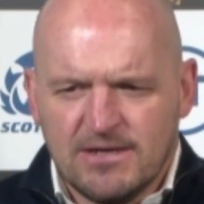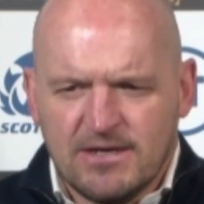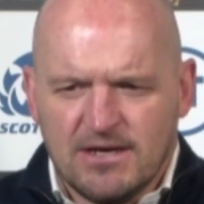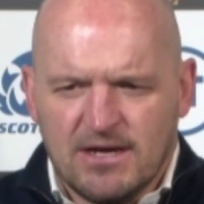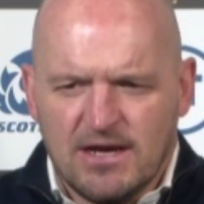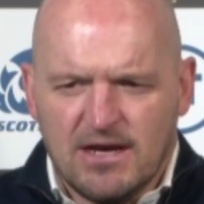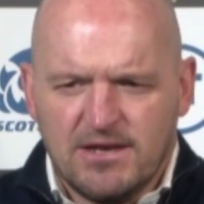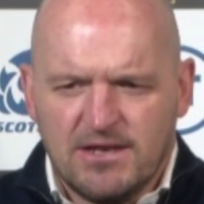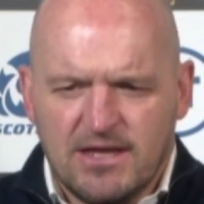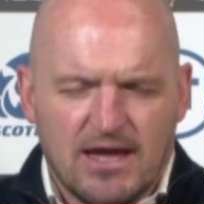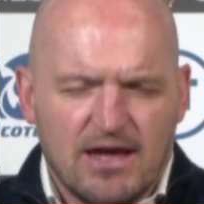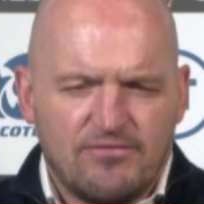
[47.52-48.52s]
And the
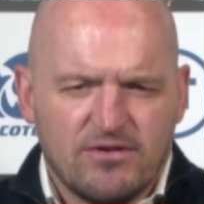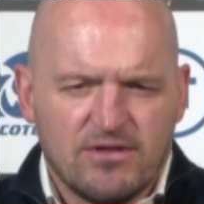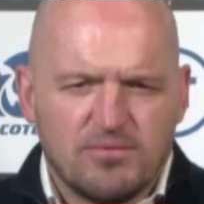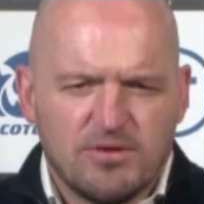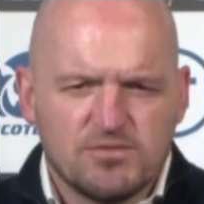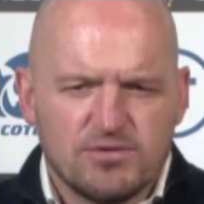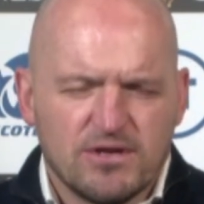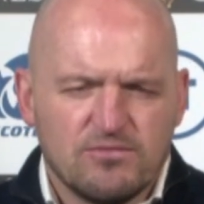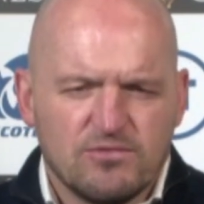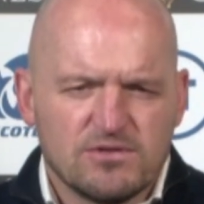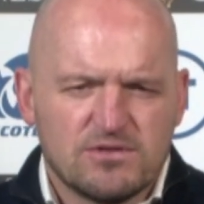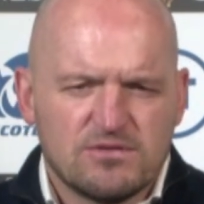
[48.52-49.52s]
effort the players put in
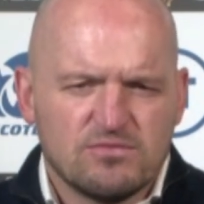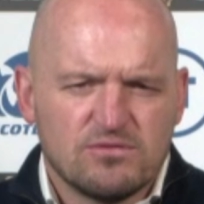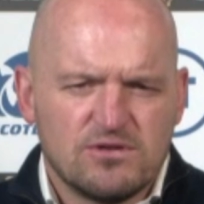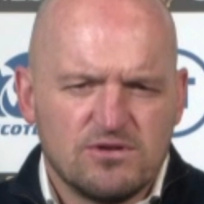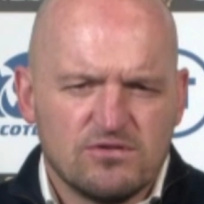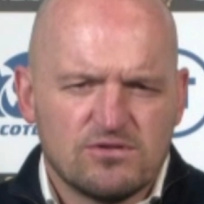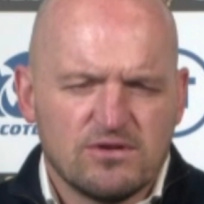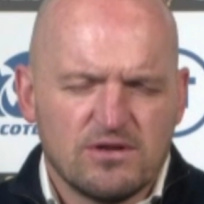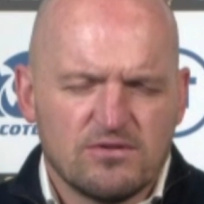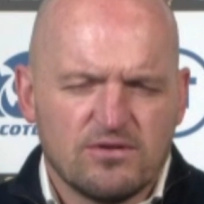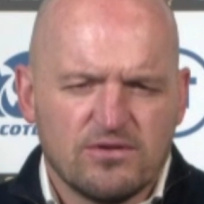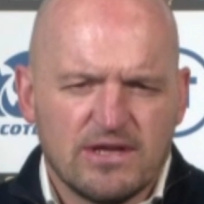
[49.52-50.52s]
was, was huge right
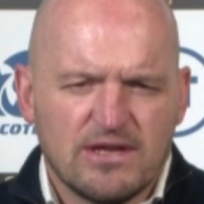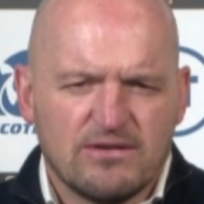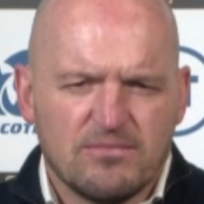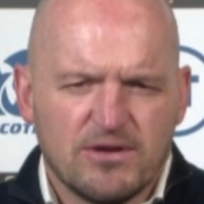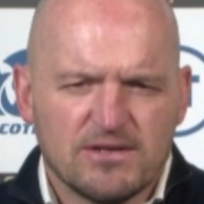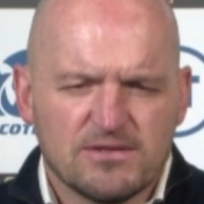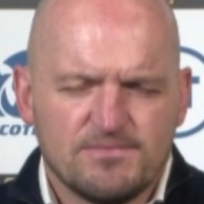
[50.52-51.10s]
throughout the 80 minutes.